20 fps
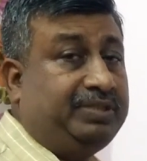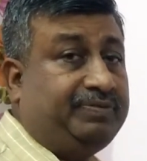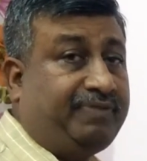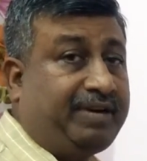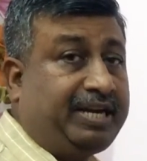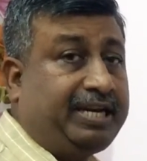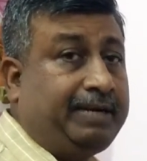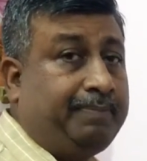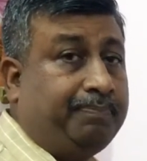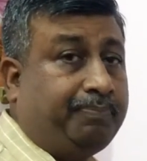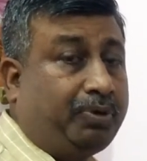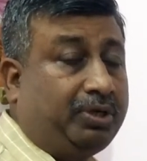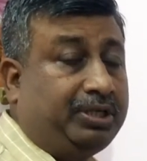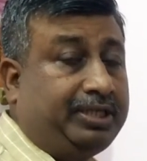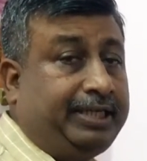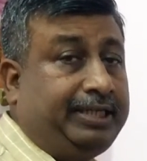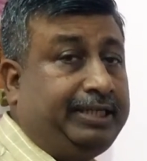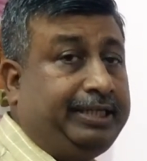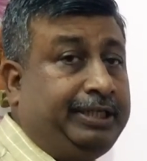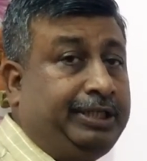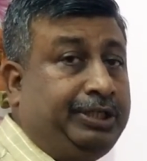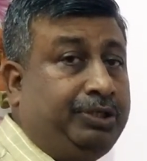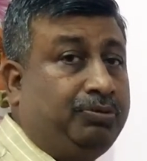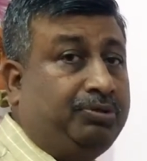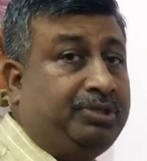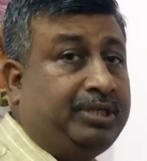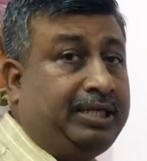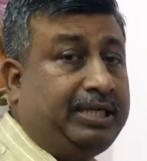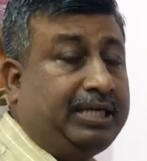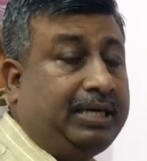very important in
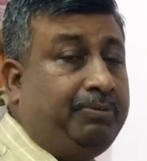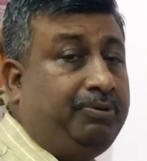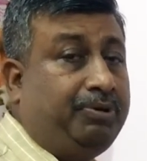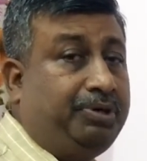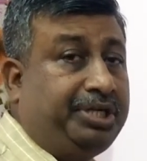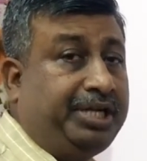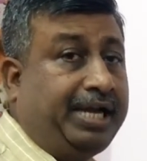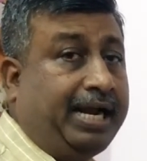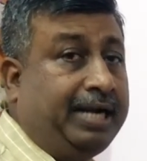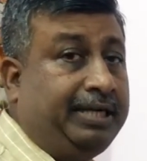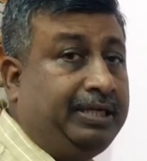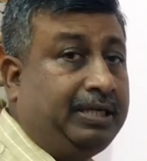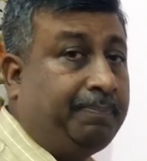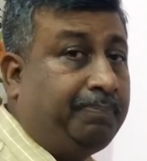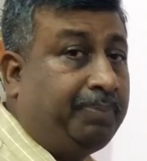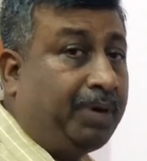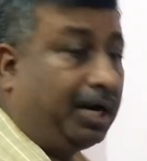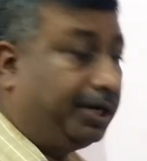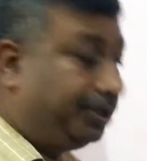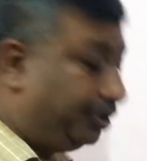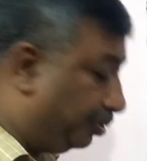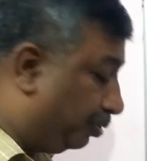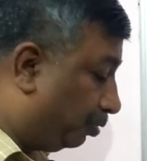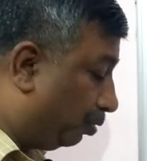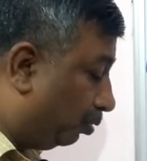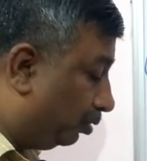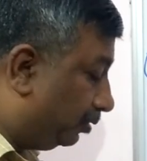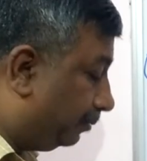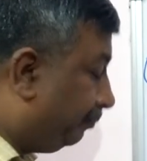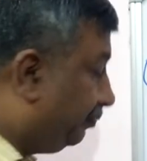nutrient availability and the plant
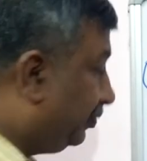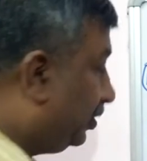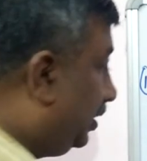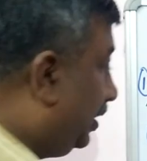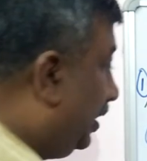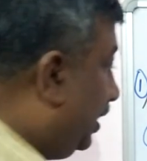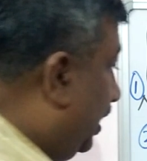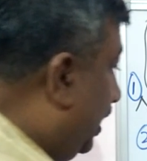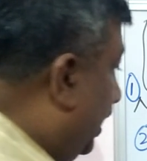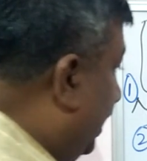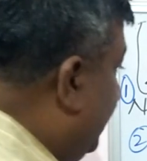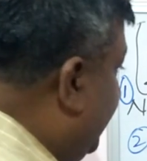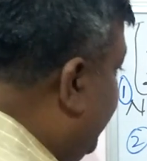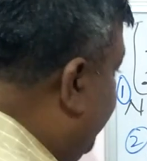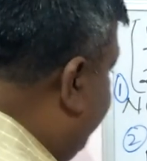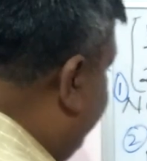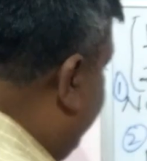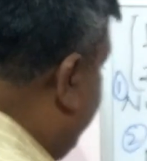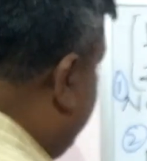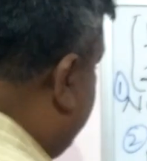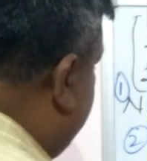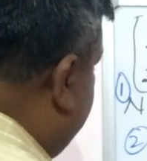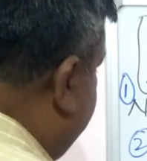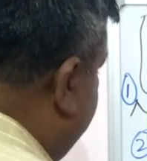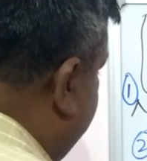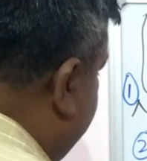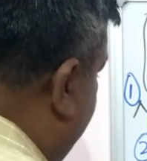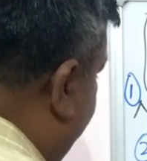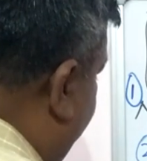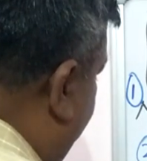growth. And in winter
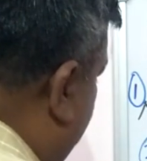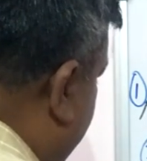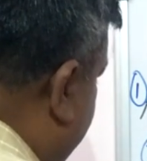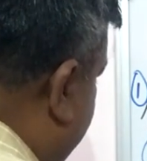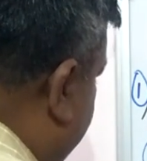season, what